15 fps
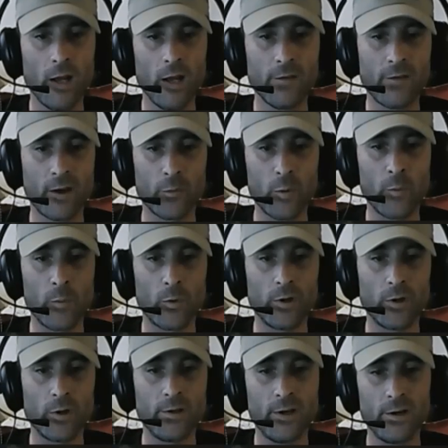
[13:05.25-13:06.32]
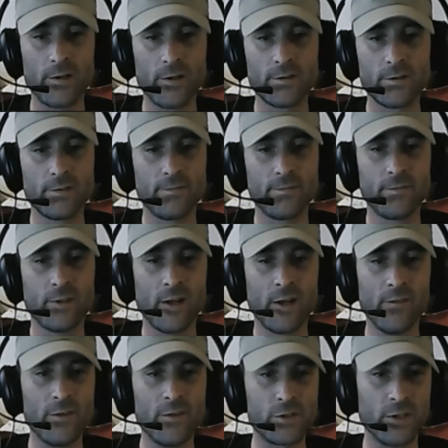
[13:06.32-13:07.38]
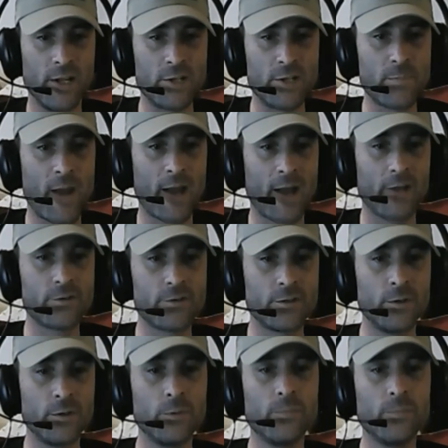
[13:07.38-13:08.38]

And if I can remember, there it is, Dynavision lens package.